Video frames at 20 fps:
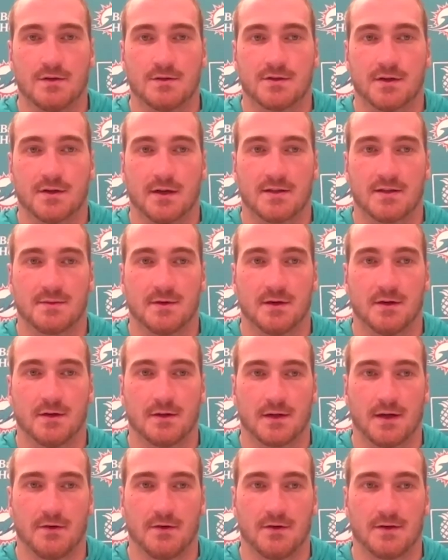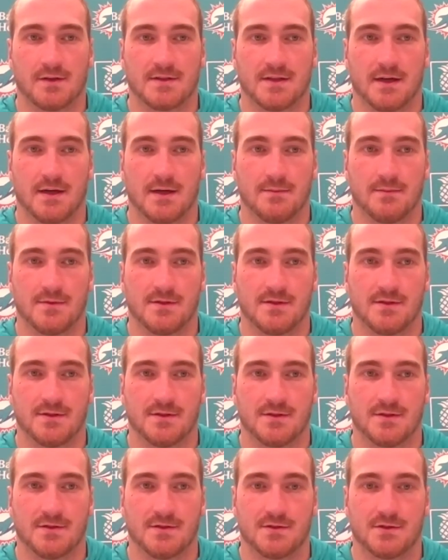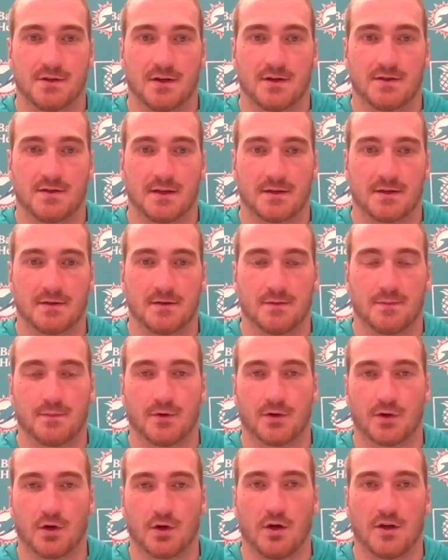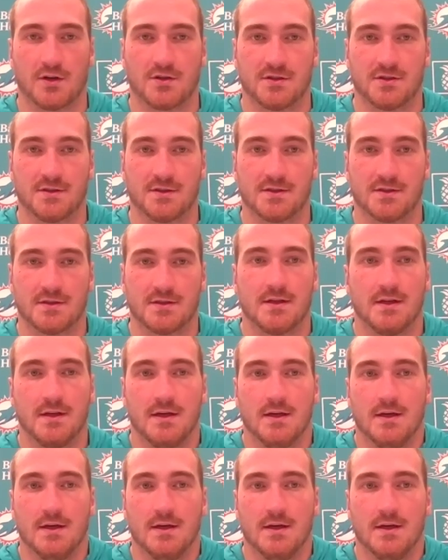try not to be all together at times, just try to take the precautions,